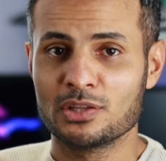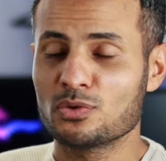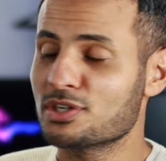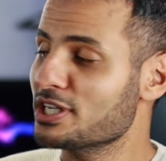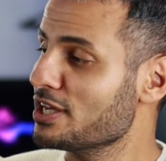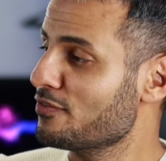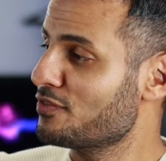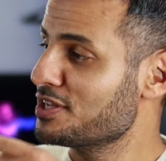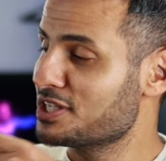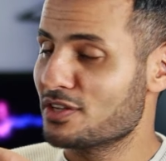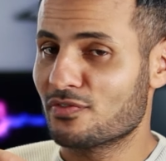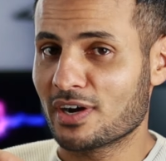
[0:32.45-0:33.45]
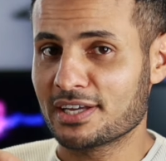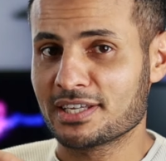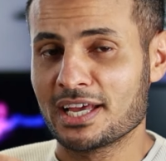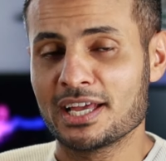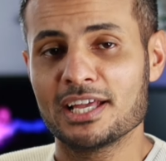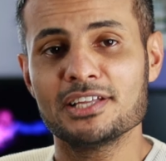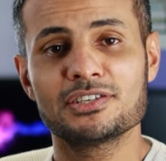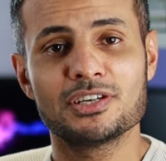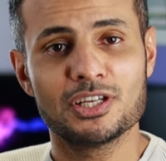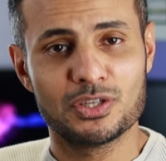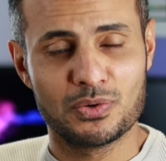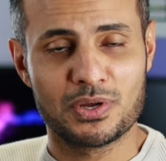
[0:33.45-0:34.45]
to see if this device is
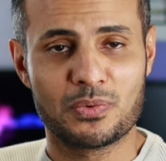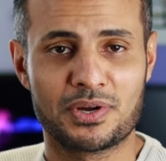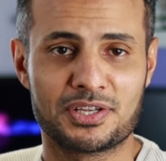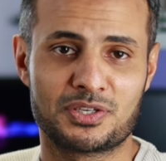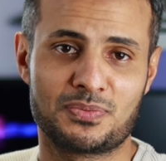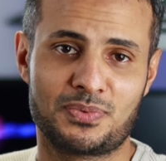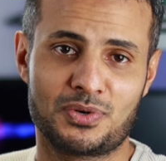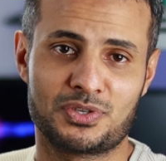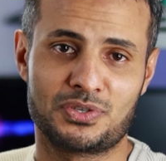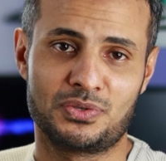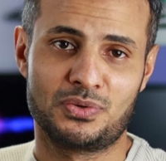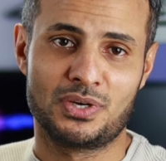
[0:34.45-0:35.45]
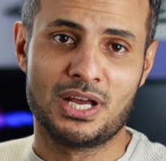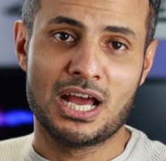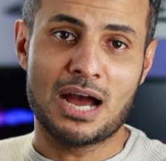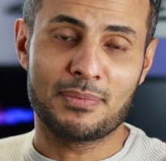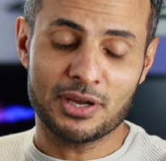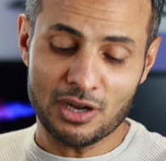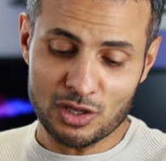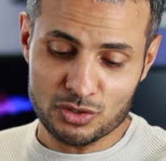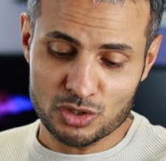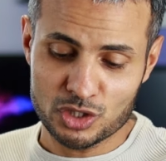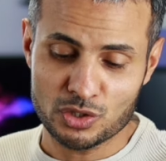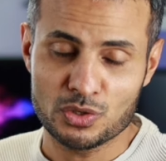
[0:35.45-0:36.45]
really doing what it's supposed to do. I'm gonna
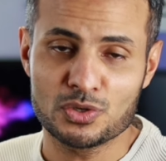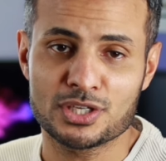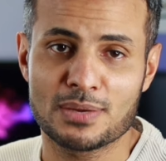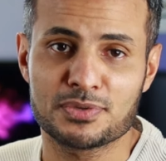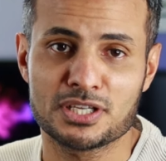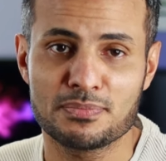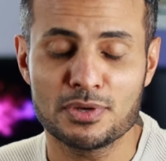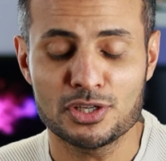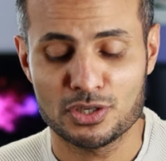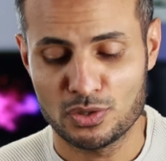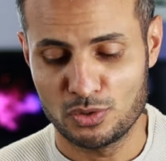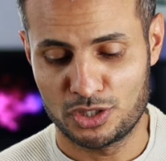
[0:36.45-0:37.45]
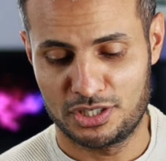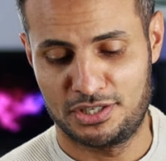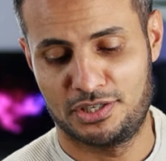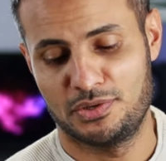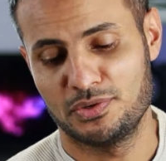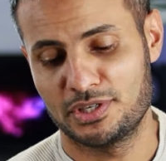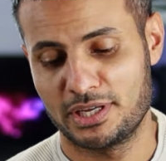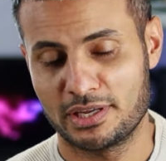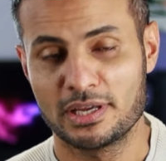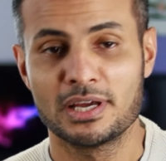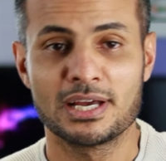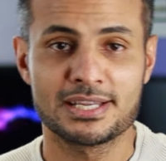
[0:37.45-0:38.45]
also show you some simple solutions using
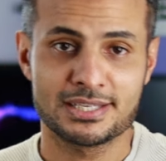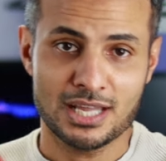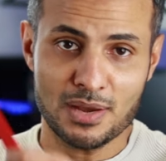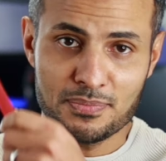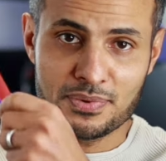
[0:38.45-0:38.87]
slab